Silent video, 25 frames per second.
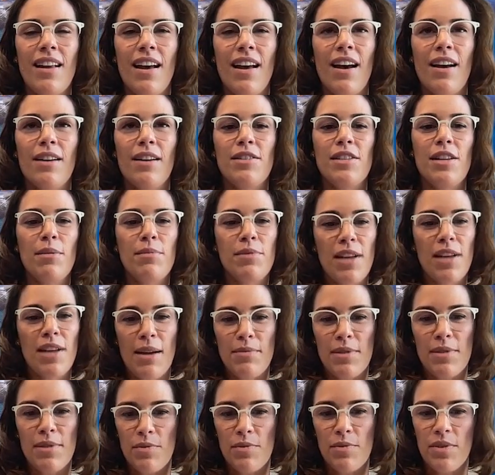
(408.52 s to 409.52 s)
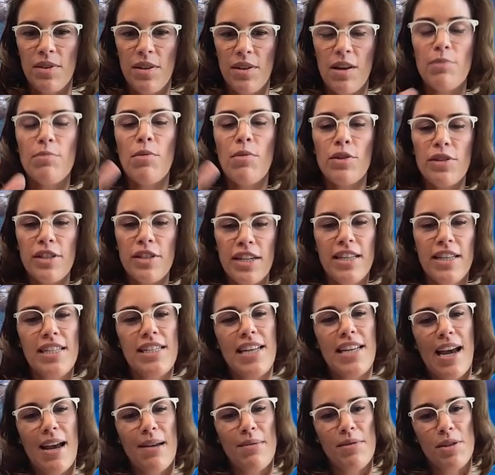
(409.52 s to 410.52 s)
uh, sometimes it was most of
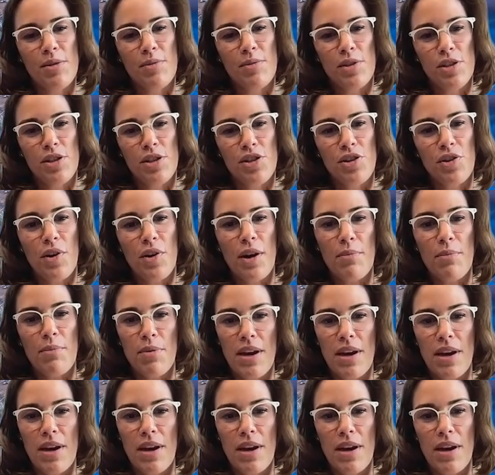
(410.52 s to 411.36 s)
the times it was during